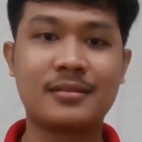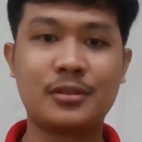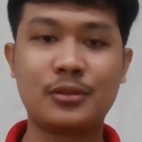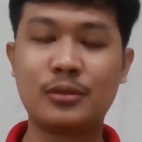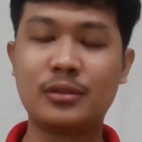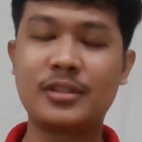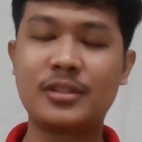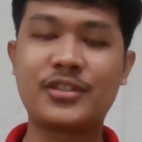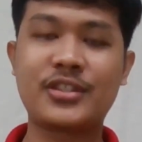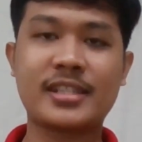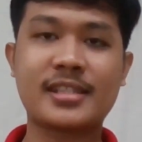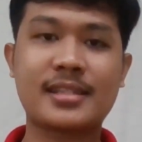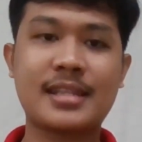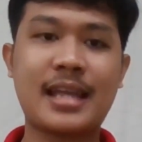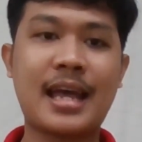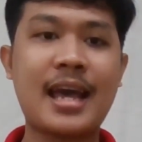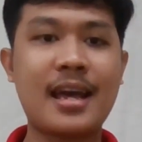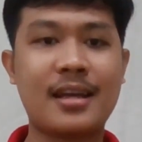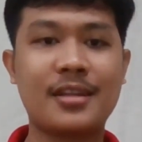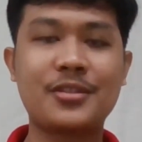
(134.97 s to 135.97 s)
You will just
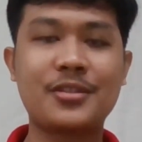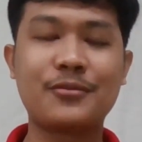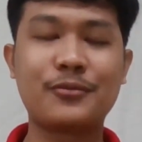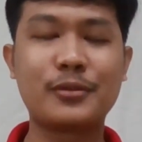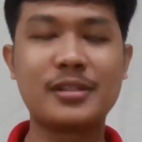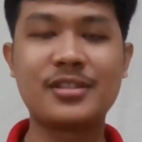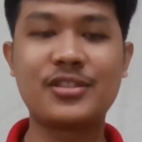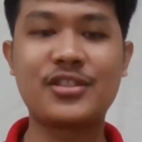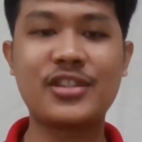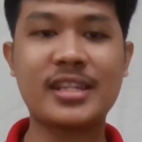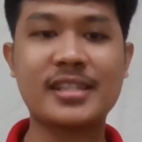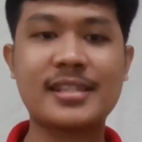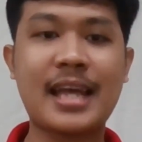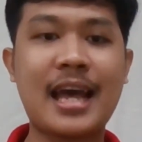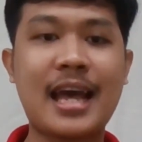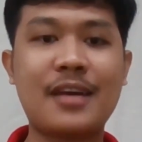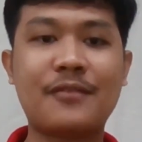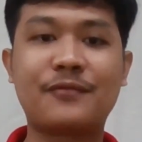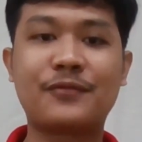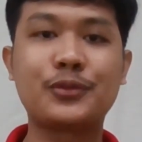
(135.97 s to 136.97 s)
you will just
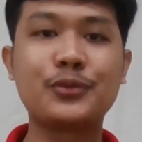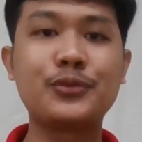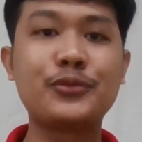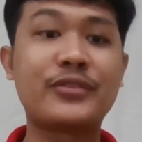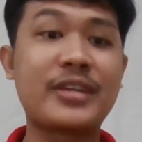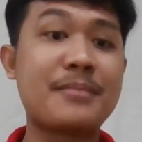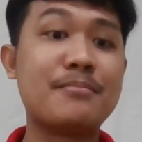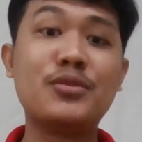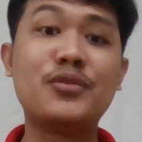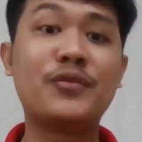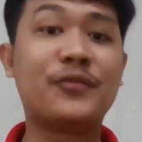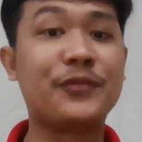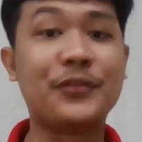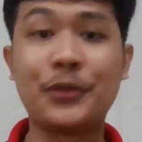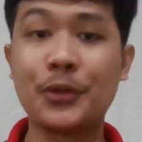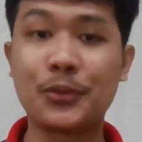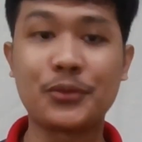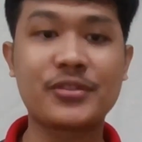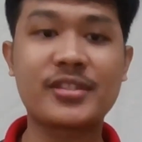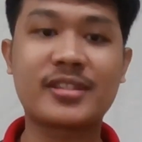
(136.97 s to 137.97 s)
have to remove
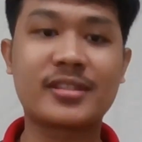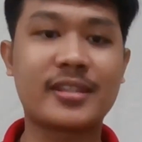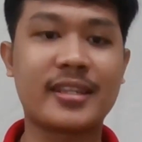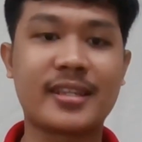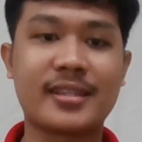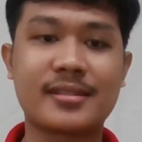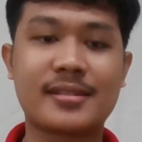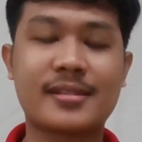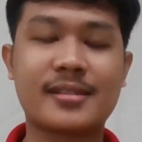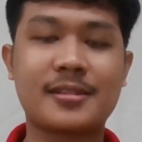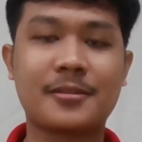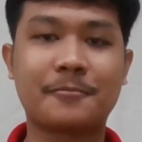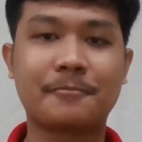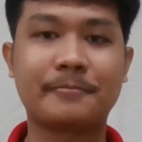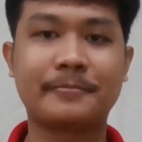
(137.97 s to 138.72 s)
those things.